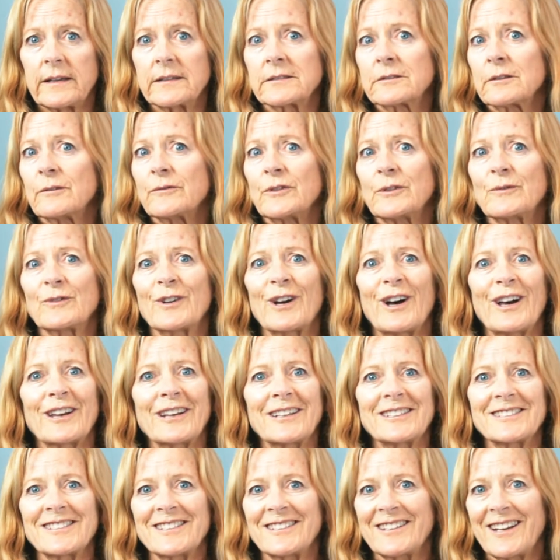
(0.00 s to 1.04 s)
So if you've got a
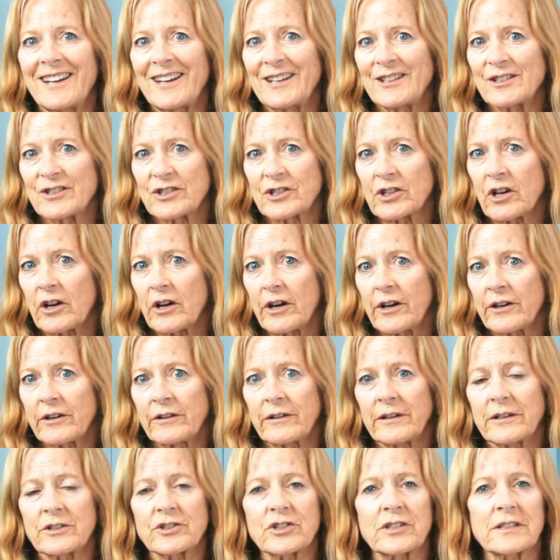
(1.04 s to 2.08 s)
teenage daughter
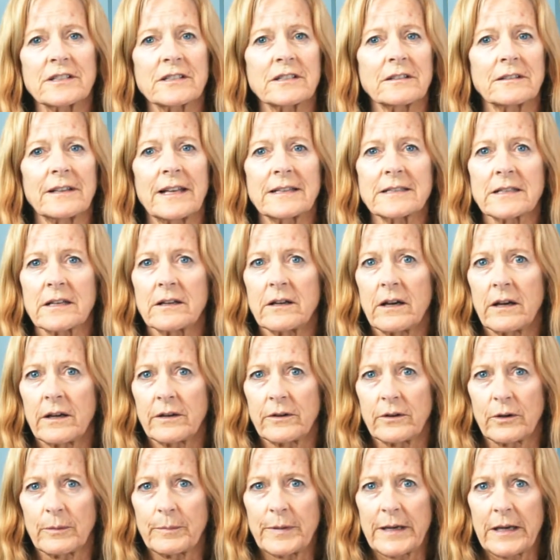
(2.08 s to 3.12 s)
and she still hasn't
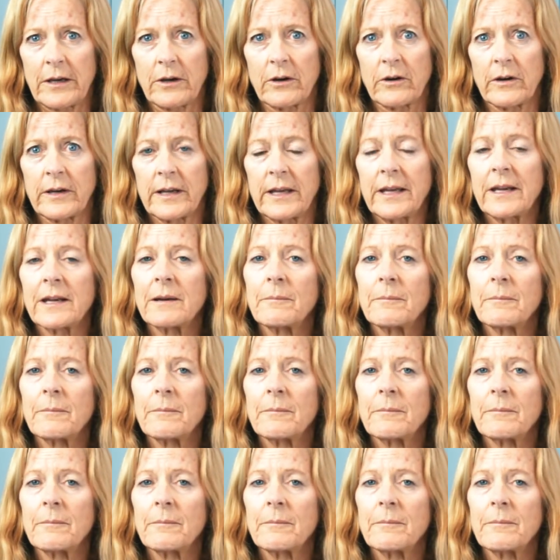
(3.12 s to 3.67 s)
gotten her period,